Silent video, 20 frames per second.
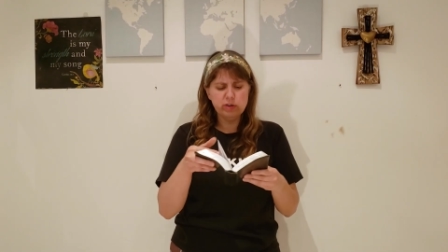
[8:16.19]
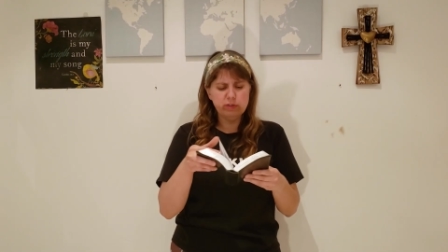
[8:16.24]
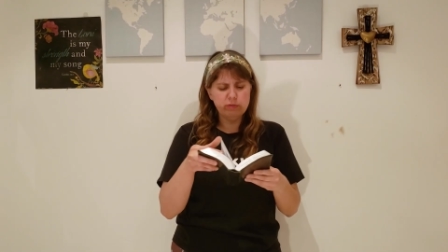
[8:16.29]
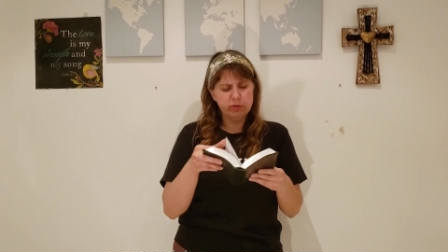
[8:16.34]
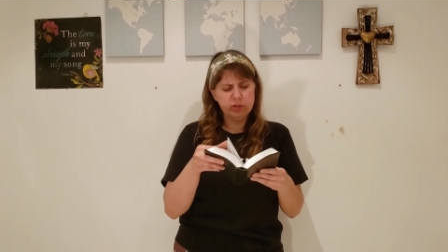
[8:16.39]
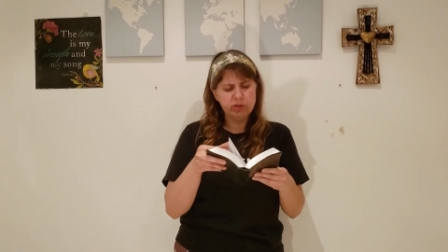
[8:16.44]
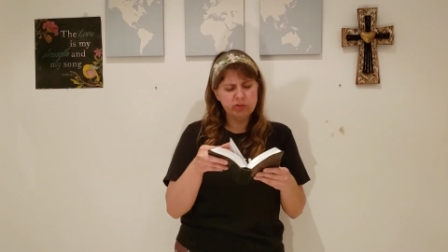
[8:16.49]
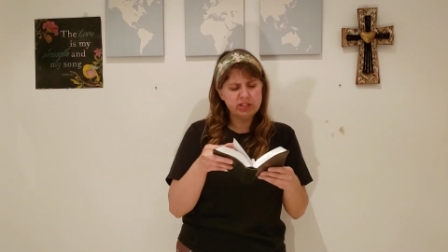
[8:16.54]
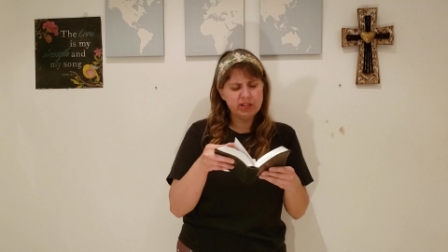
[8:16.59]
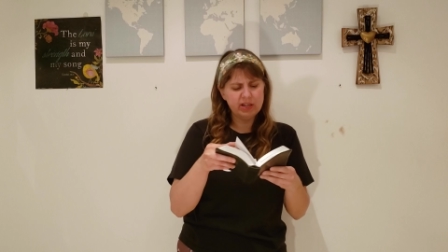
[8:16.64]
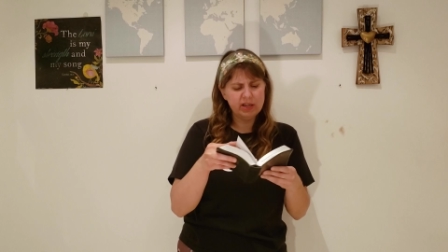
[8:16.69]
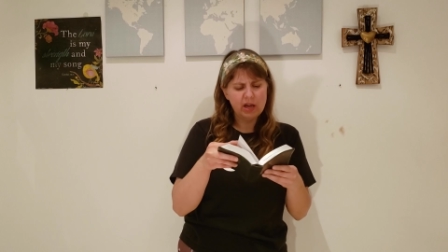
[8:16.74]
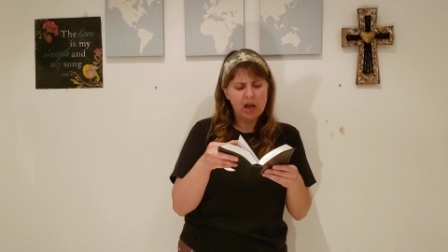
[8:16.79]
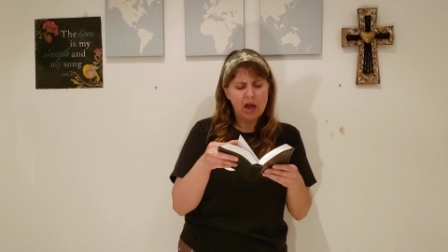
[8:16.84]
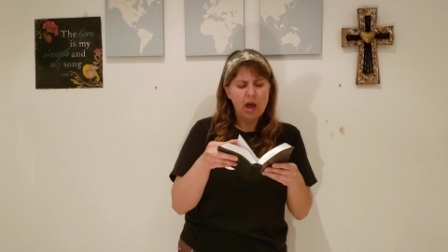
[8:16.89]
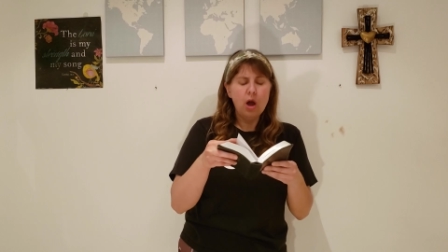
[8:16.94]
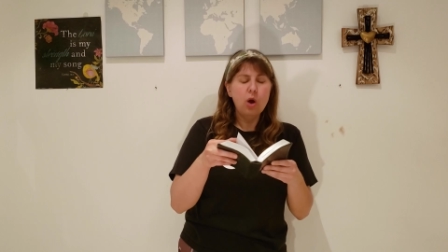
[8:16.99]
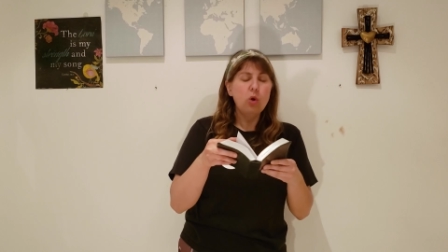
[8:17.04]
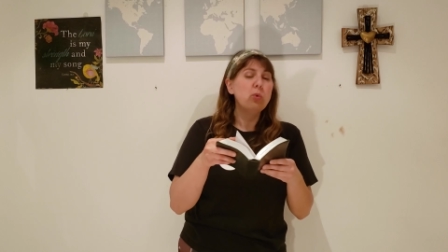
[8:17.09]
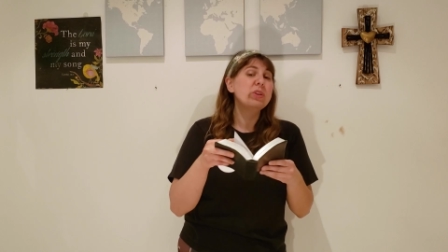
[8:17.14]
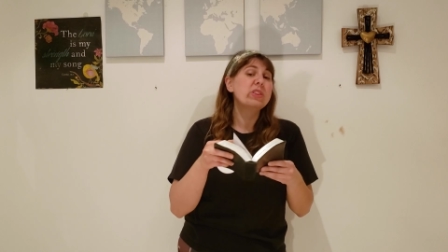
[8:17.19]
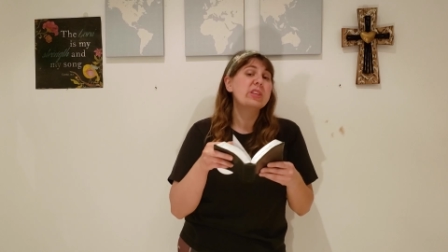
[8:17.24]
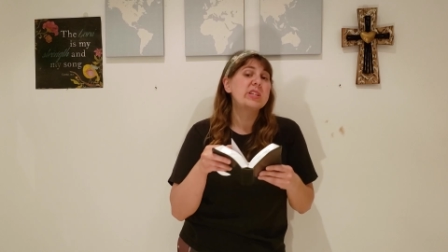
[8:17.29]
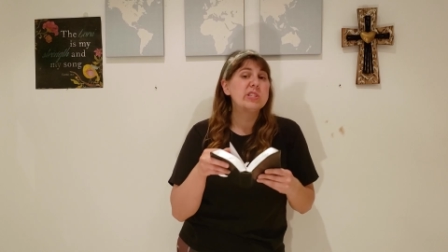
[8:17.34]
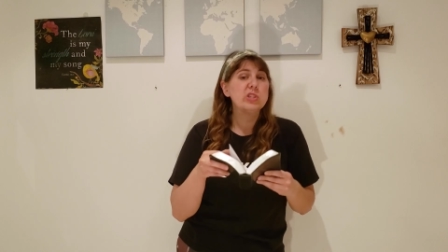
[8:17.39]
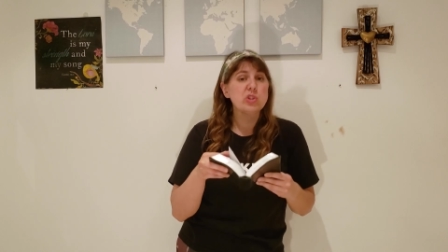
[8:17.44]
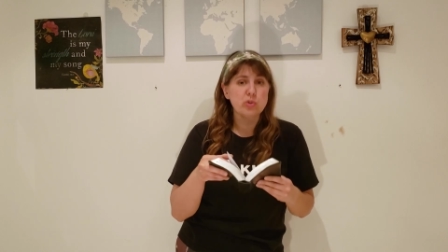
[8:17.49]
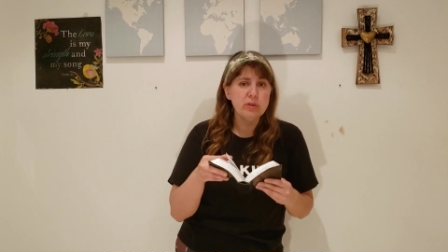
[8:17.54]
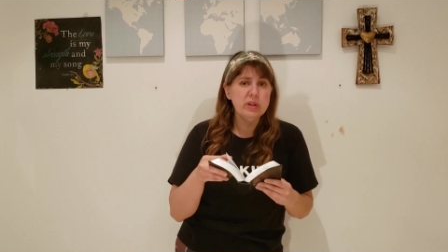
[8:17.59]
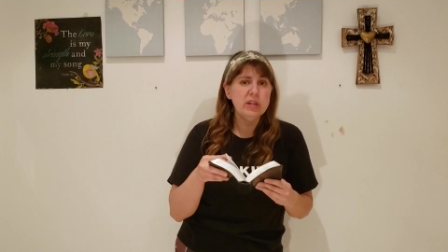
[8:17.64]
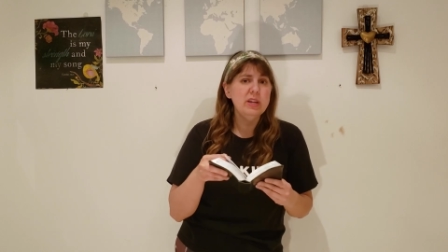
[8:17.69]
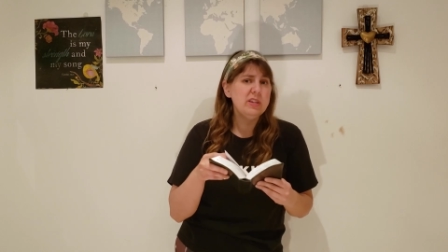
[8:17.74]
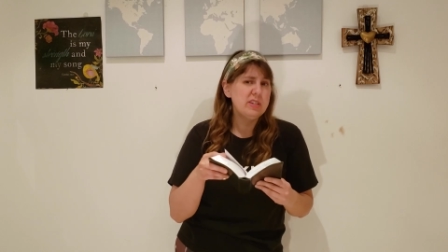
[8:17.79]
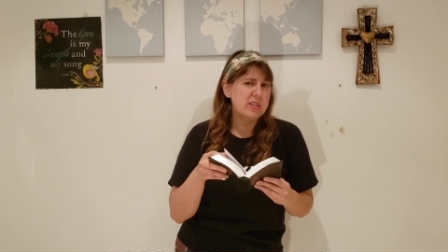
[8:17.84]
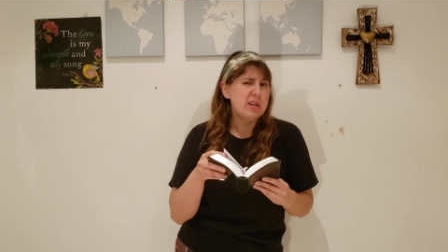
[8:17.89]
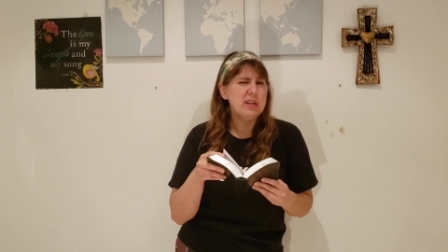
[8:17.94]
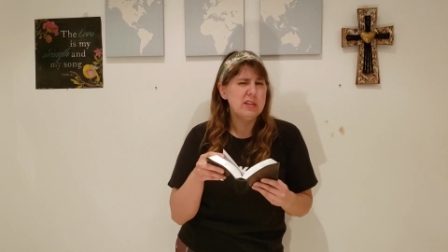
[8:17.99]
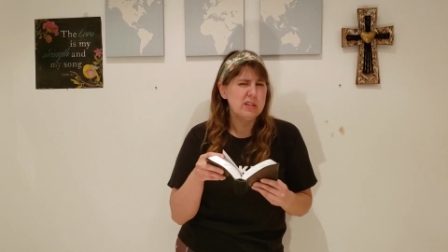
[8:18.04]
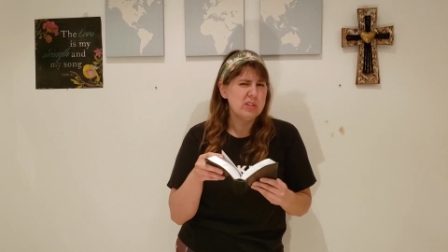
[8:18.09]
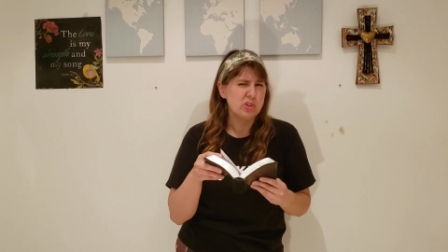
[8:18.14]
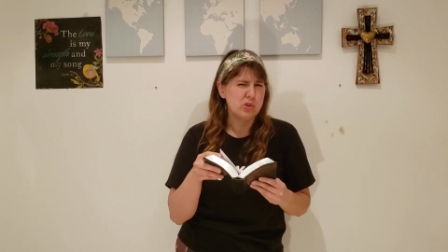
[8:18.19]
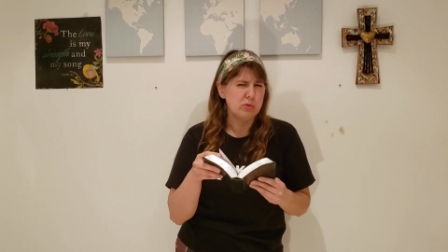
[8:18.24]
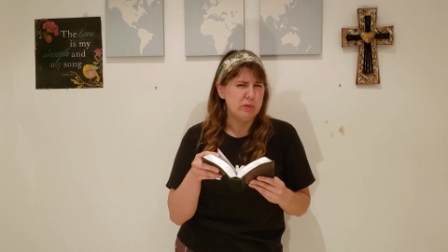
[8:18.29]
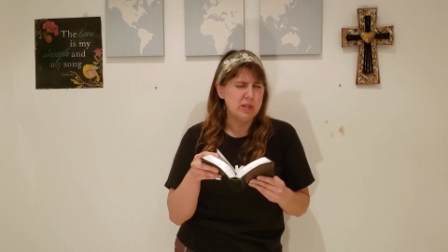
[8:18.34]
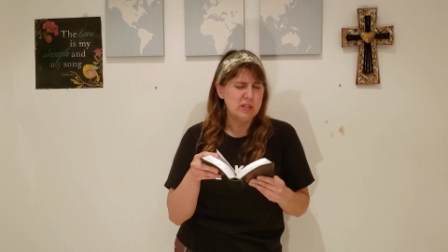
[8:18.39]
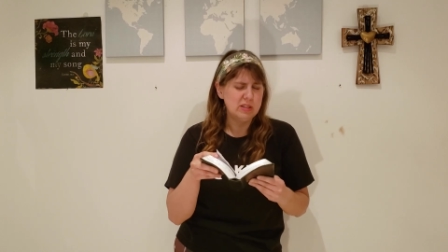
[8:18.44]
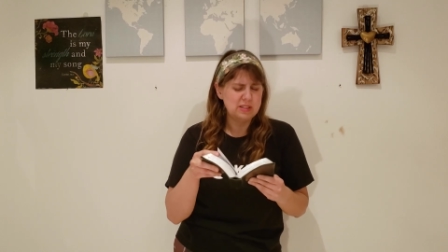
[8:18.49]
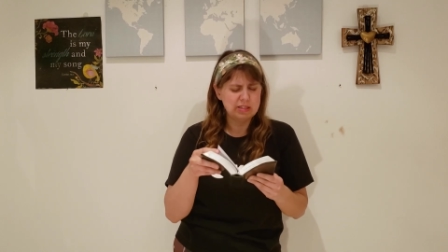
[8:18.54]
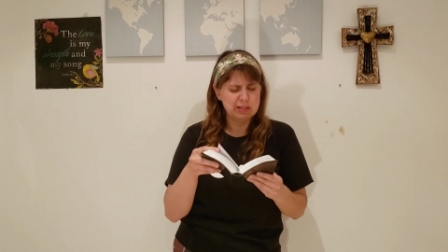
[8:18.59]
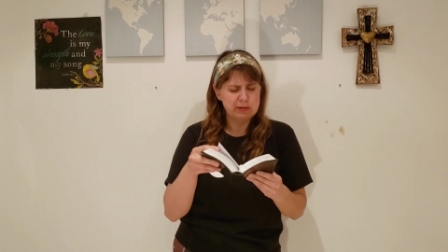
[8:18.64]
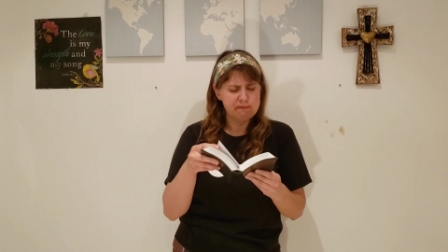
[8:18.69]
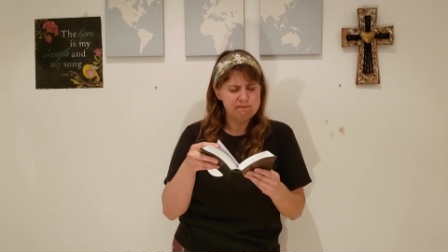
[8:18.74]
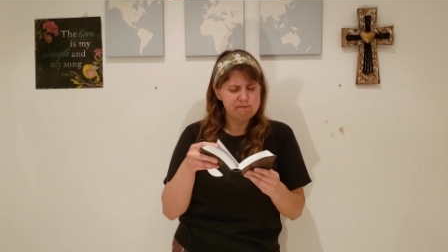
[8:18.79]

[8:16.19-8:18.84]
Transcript: of music with stringed instruments.